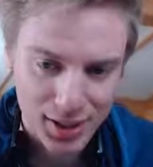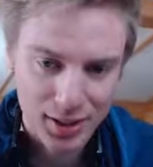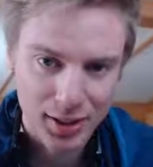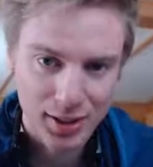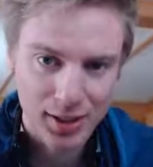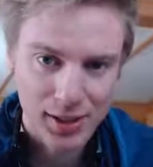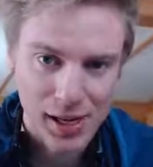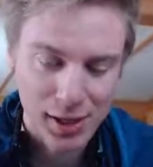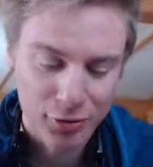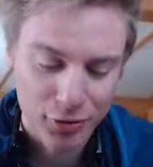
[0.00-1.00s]
that
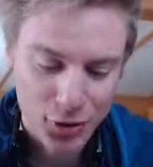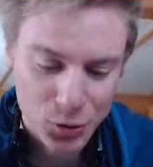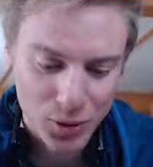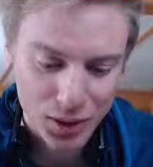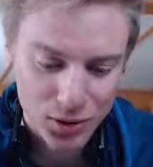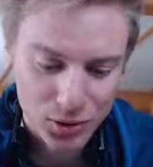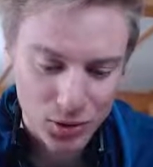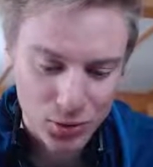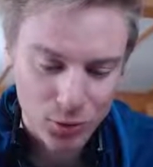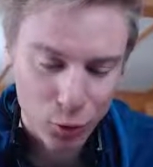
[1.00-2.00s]
I first made it
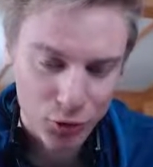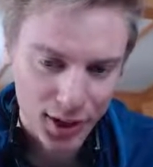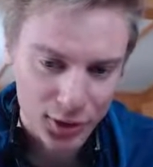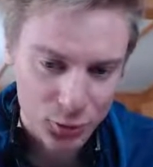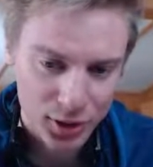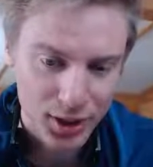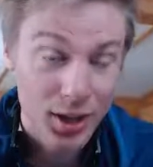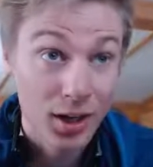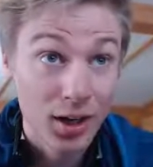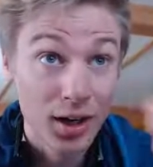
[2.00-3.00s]
to 4,000 with.
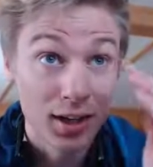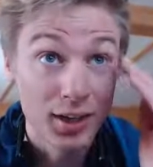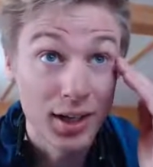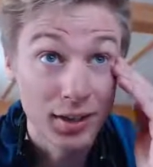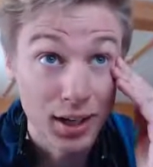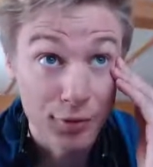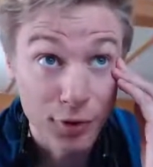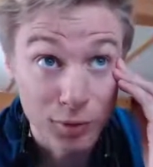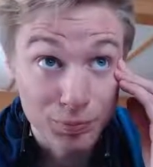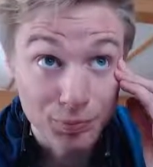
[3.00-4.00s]
I think I climbed
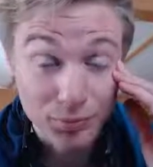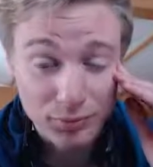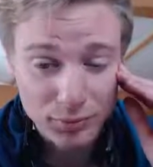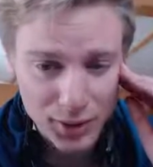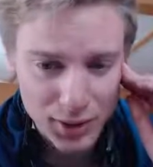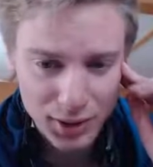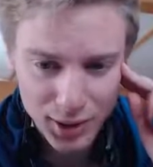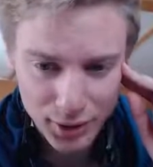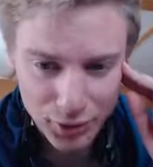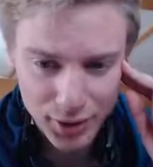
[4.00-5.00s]
from
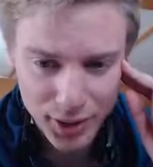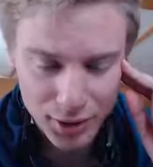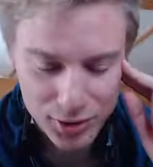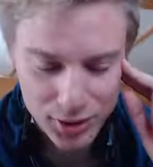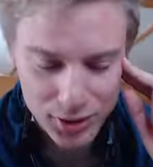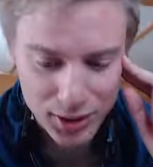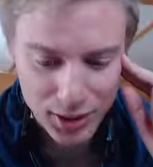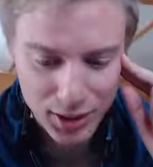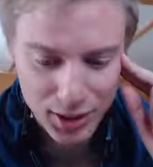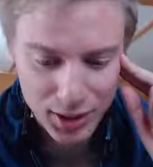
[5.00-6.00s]
like
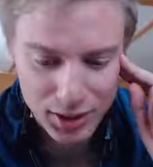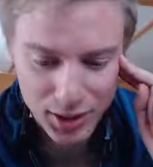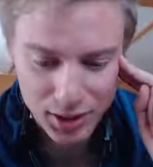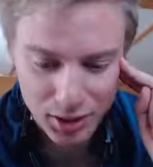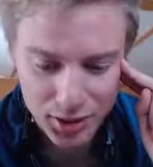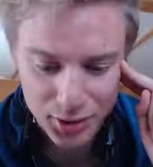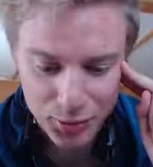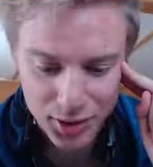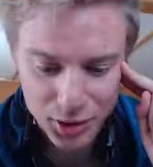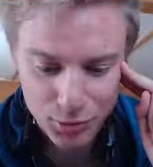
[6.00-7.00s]
3,600
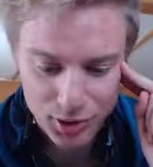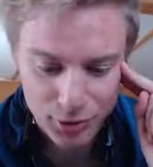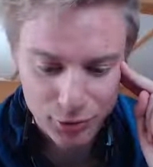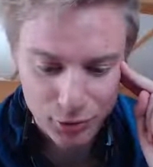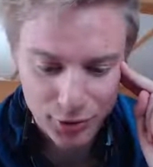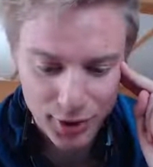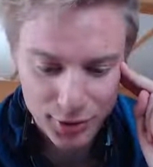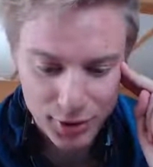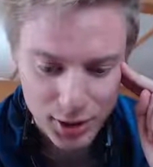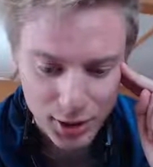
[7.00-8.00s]
with this one to
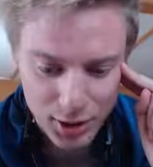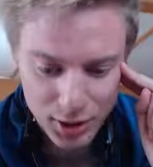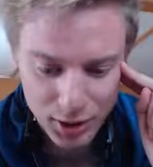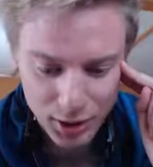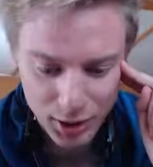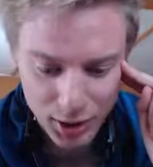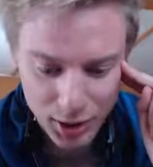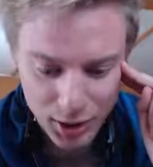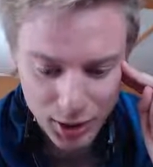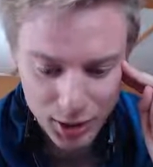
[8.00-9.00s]
4,000.
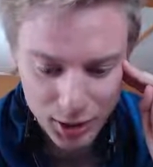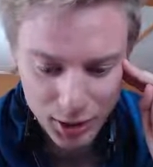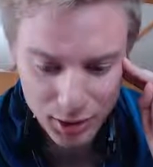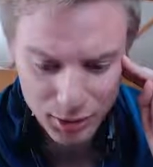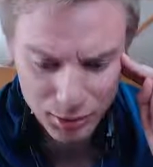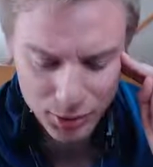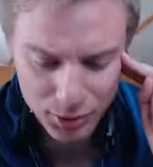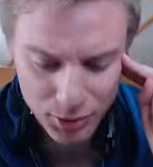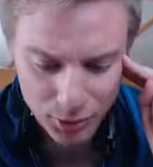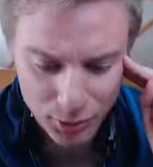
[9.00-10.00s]
And then
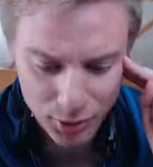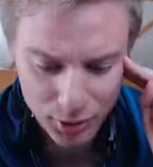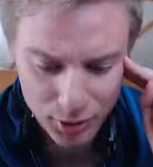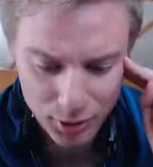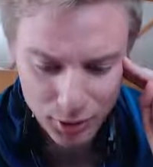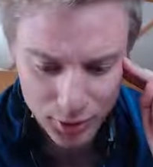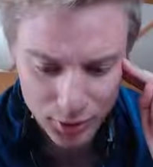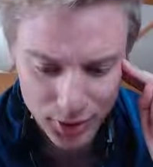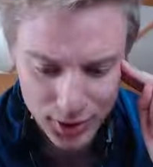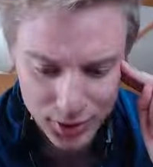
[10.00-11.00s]
what's this one?
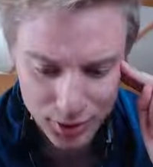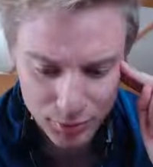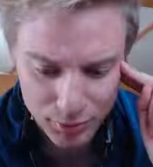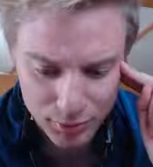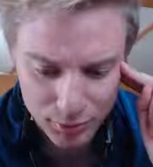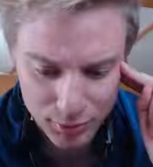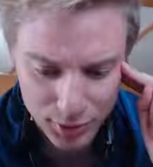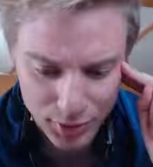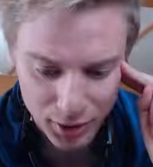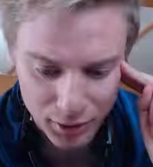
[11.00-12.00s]
No, that's something
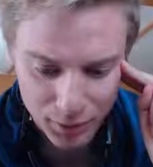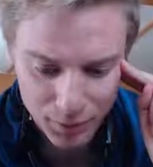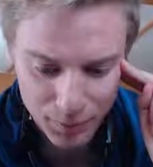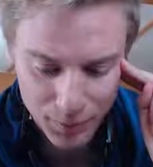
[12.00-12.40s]
else.